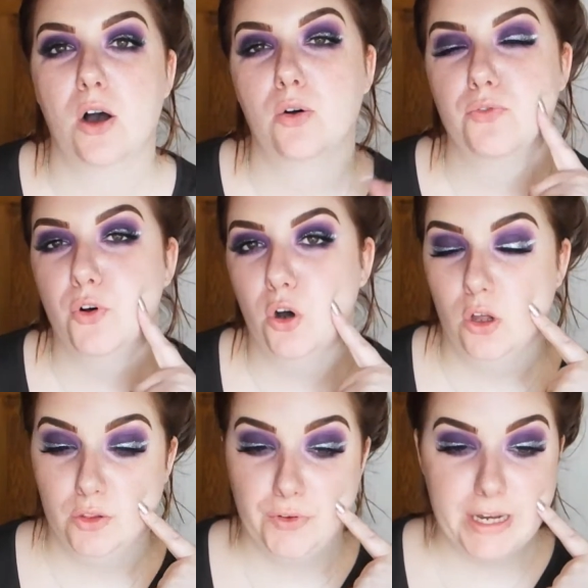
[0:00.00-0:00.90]
for
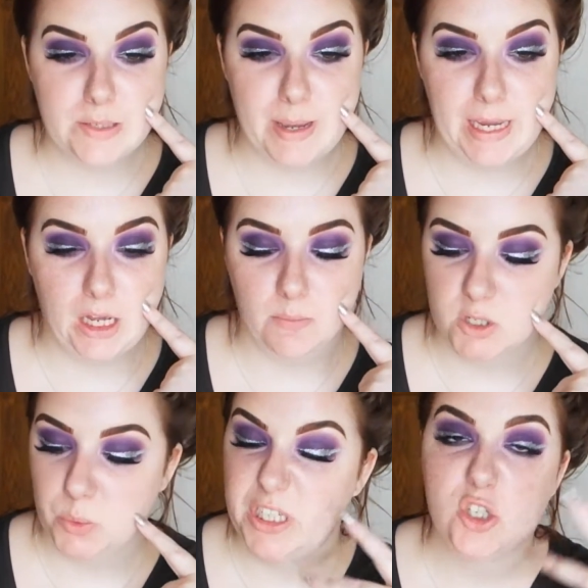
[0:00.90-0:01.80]
the face makeup, so
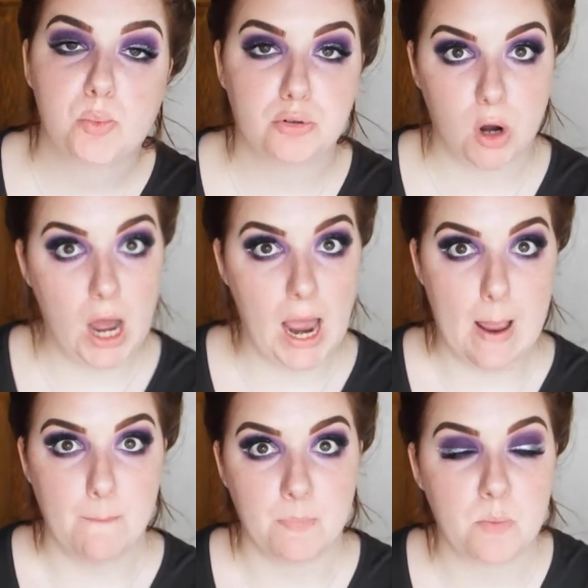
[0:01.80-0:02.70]
we need to prime
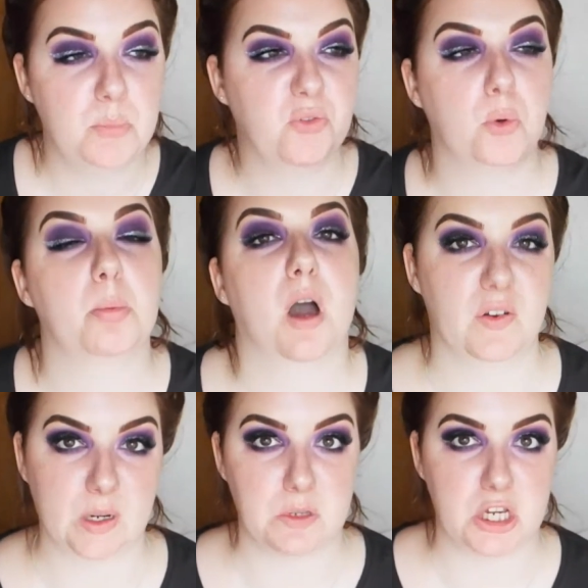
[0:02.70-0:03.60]
before we put our
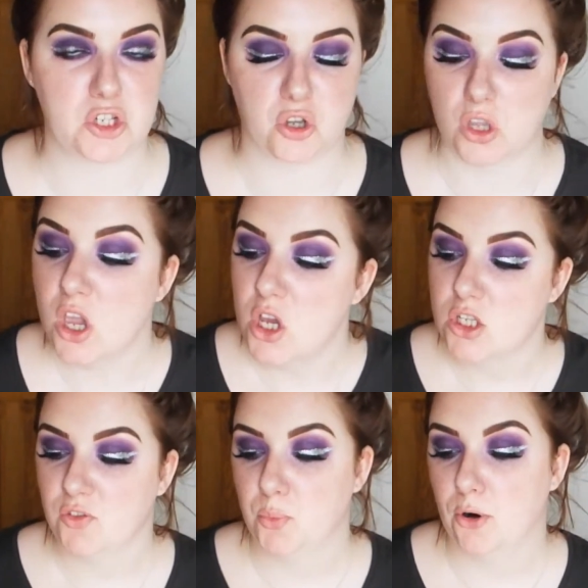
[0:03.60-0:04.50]
foundation on. So
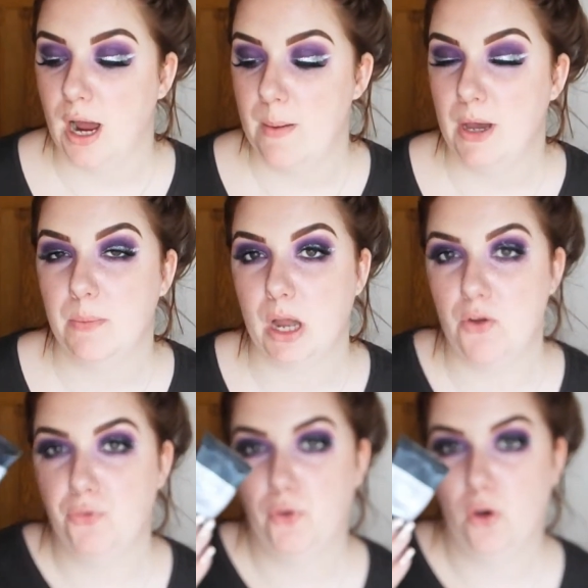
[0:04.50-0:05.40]
for primer, I'm going
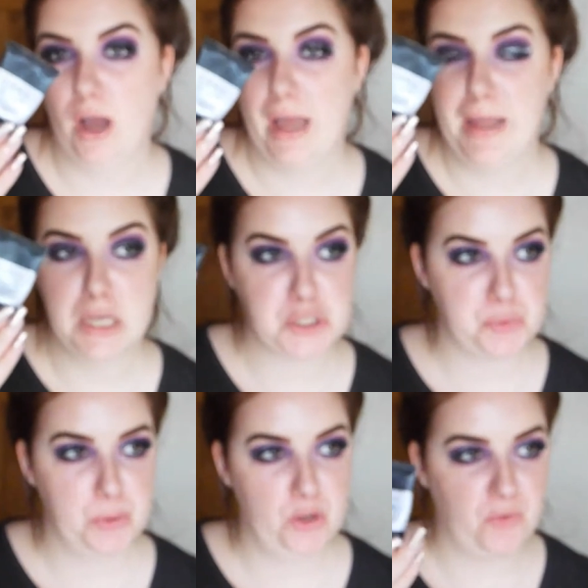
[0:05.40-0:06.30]
for a
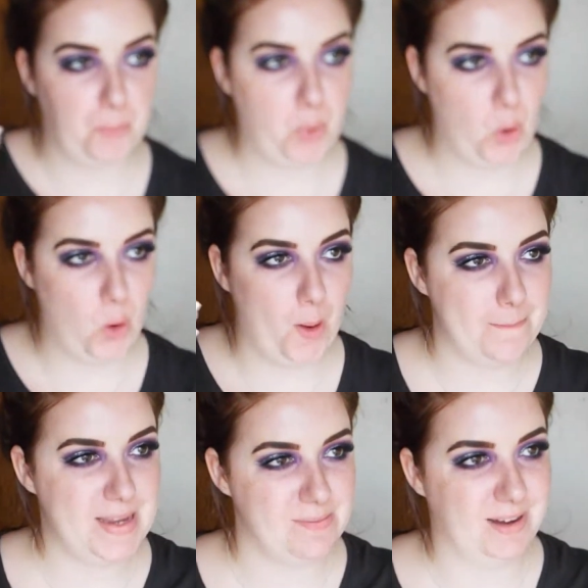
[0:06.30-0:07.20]
smooth pore
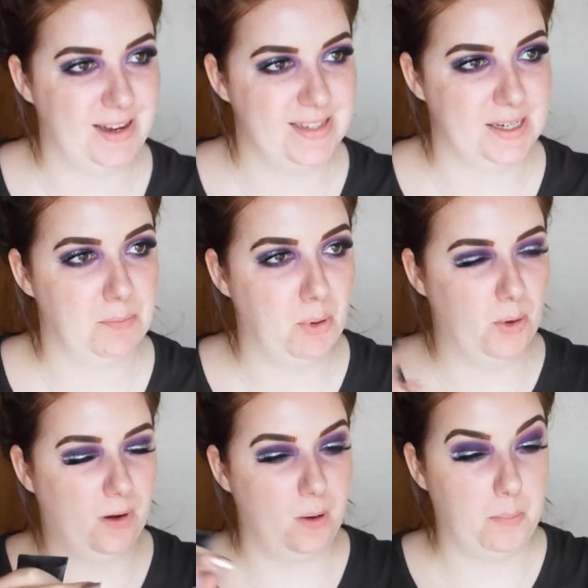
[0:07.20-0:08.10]
minimising,
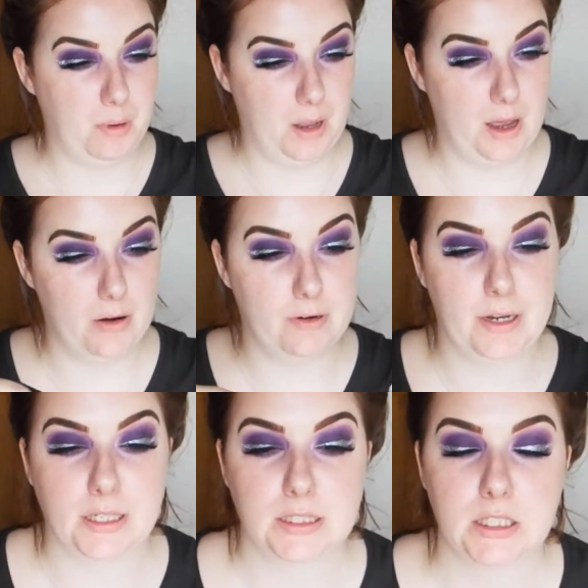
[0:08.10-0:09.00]
pore
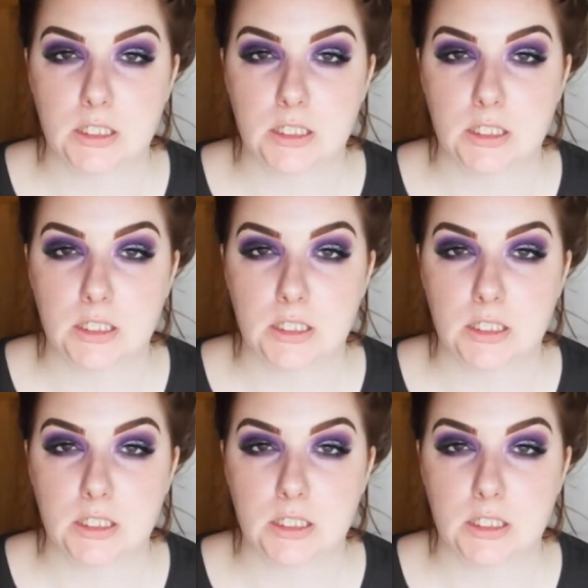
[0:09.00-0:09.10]
blurring